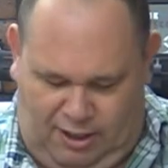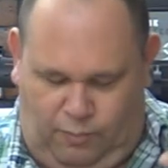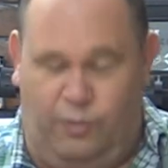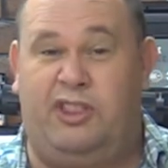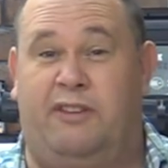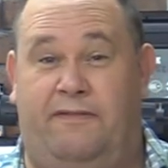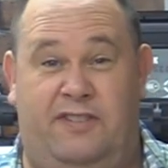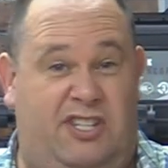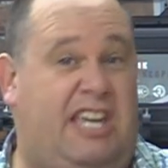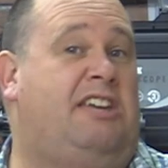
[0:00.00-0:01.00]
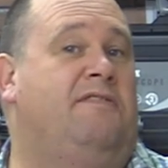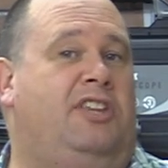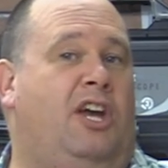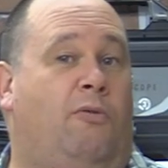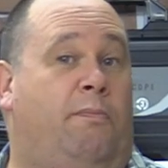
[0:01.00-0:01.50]
not with the physique of
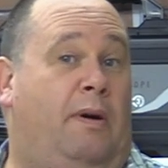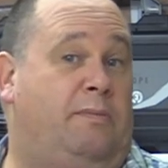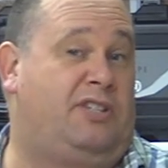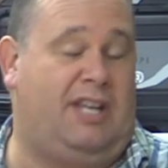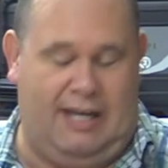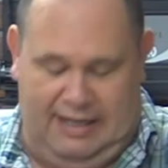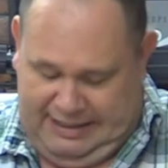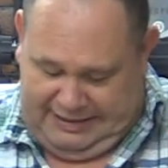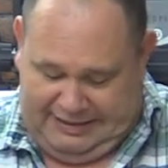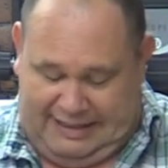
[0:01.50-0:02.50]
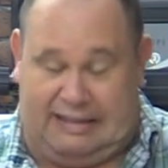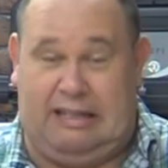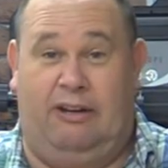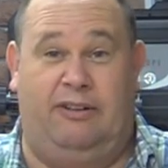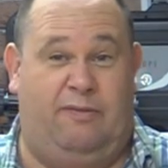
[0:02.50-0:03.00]
the old Bobster. That
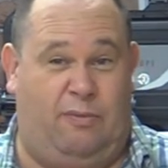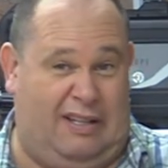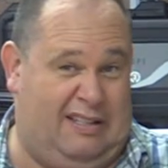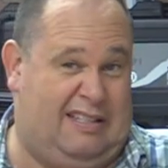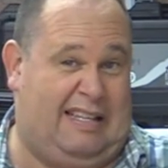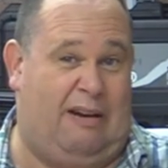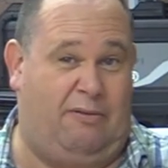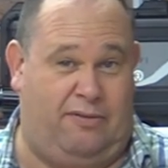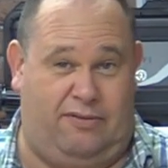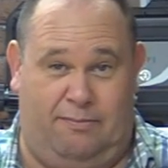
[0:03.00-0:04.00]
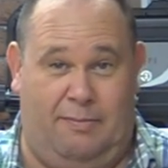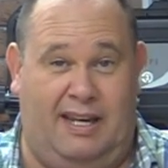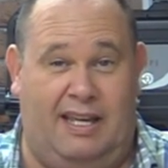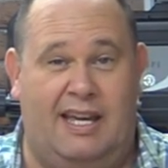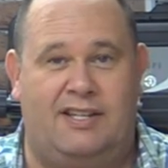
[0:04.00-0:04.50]
kind of went south
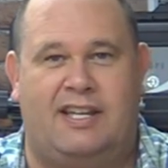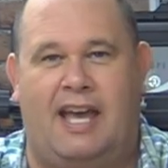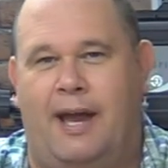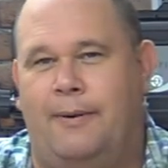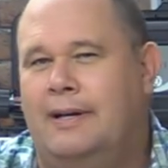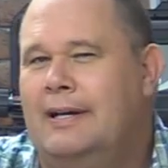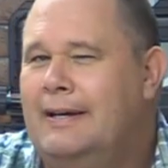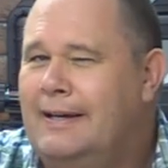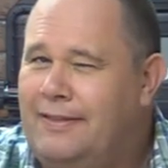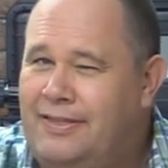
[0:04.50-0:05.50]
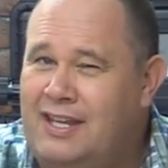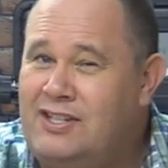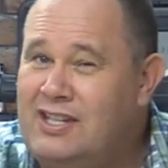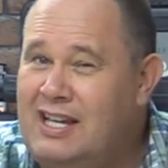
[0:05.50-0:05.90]
many years ago. This